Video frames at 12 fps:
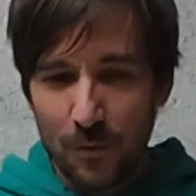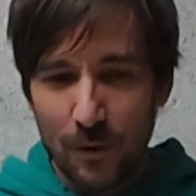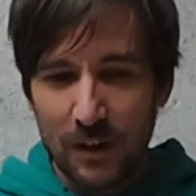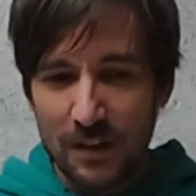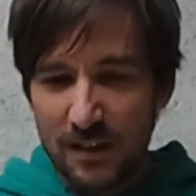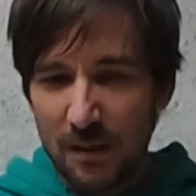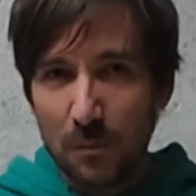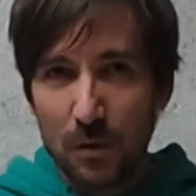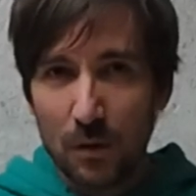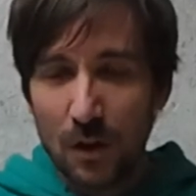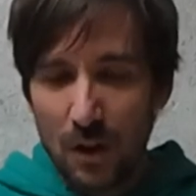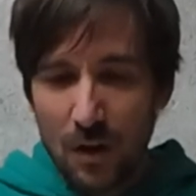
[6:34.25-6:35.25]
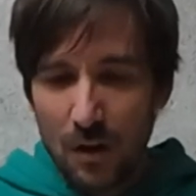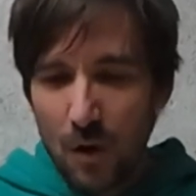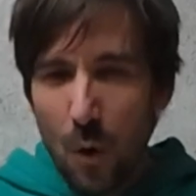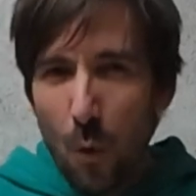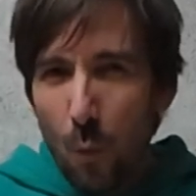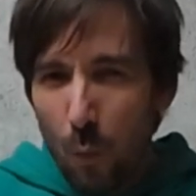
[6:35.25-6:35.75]
when the cymbal
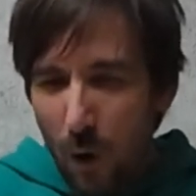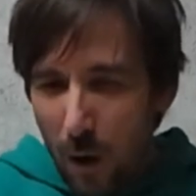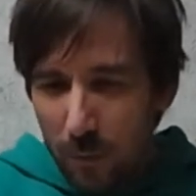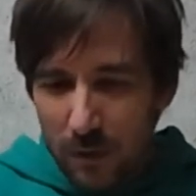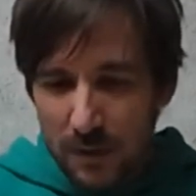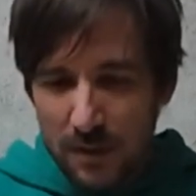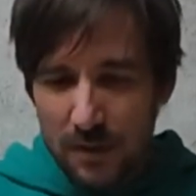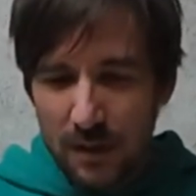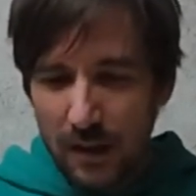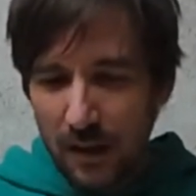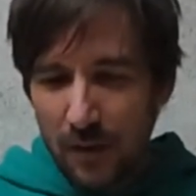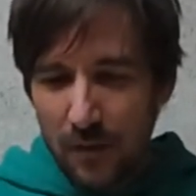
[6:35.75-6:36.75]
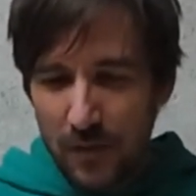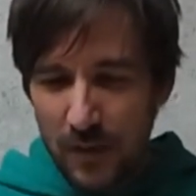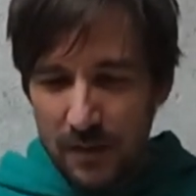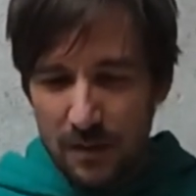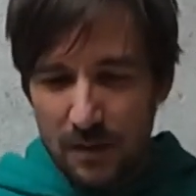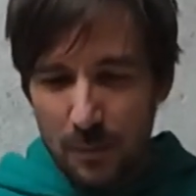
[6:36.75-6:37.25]
wobbles,
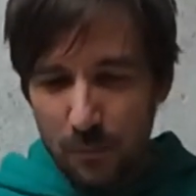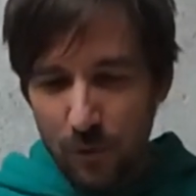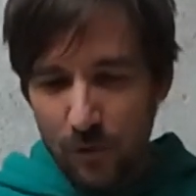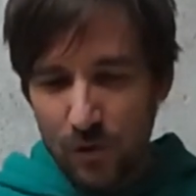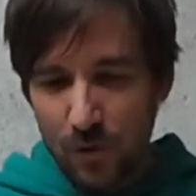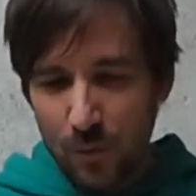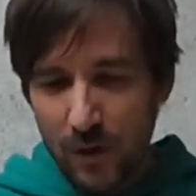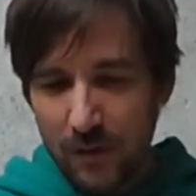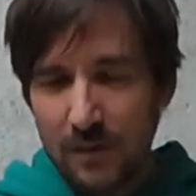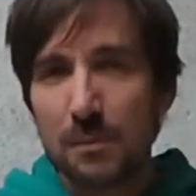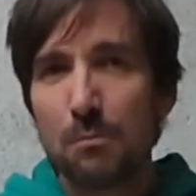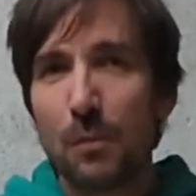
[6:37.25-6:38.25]
this is the portion where the